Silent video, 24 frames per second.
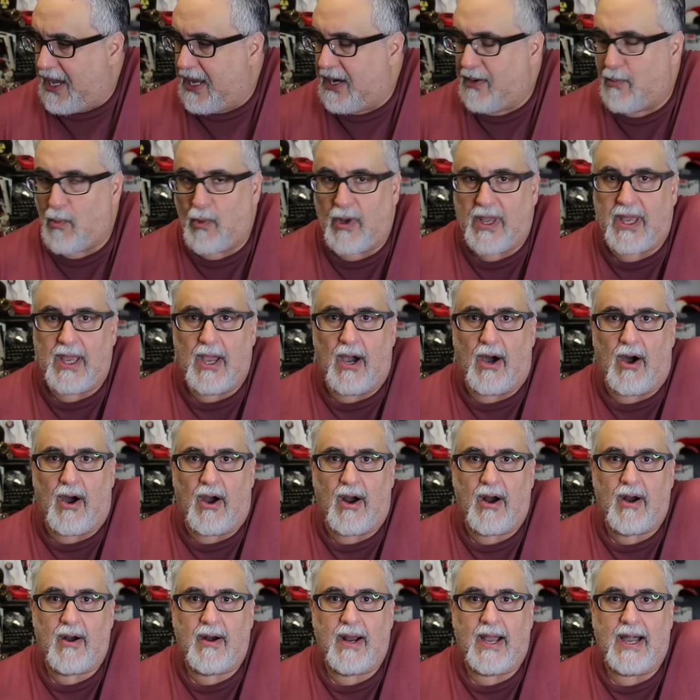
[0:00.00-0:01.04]
and we
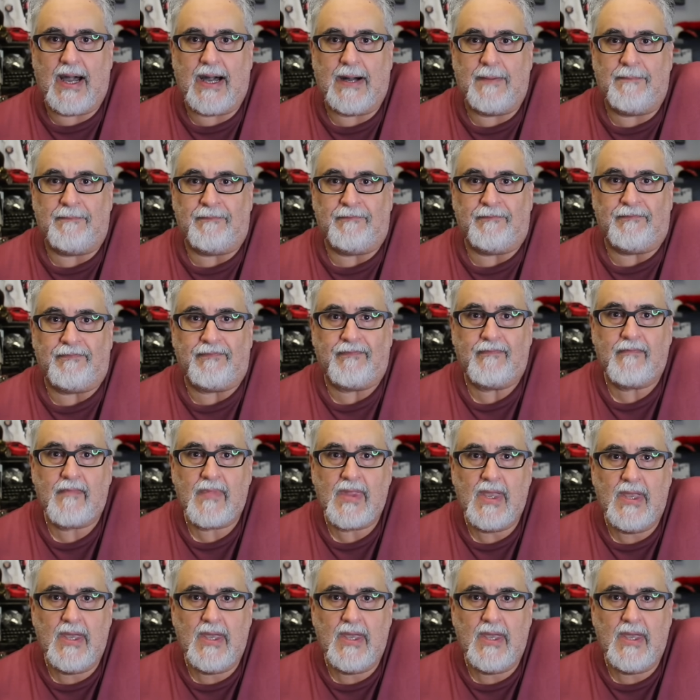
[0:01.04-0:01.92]
are um,